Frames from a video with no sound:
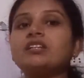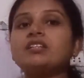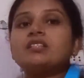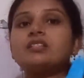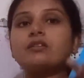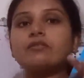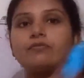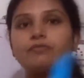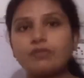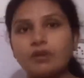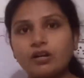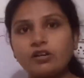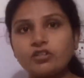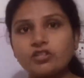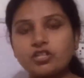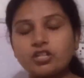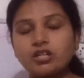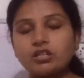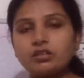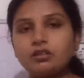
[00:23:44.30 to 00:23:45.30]
is the
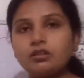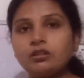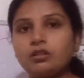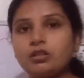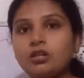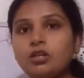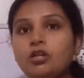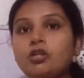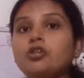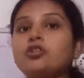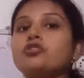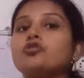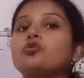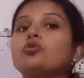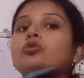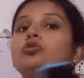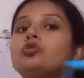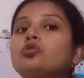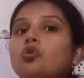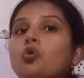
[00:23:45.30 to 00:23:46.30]
function
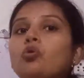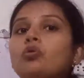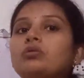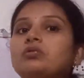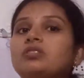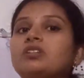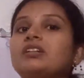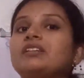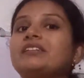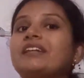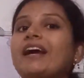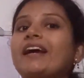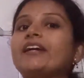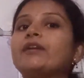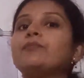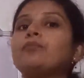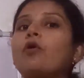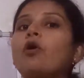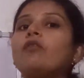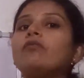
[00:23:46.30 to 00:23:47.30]
to know the
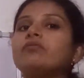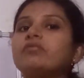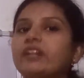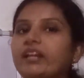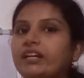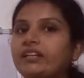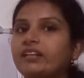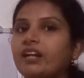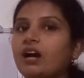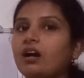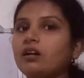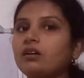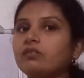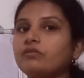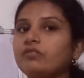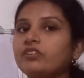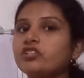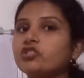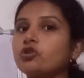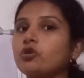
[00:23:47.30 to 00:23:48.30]
type of data
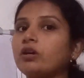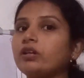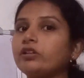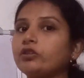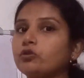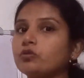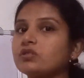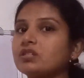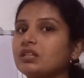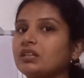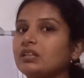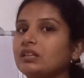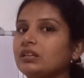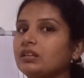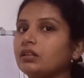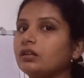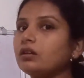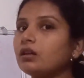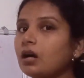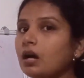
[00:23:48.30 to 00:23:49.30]
which you are using
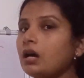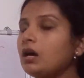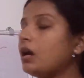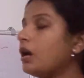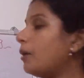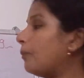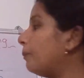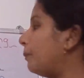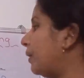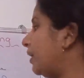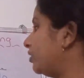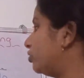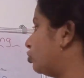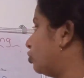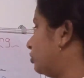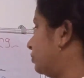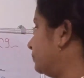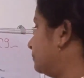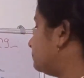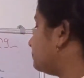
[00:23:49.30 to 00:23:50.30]
in the
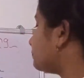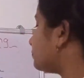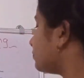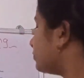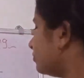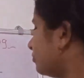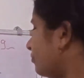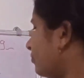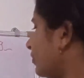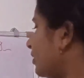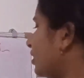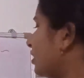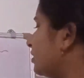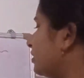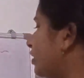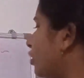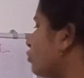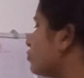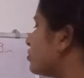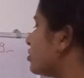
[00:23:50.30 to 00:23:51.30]
Python. Now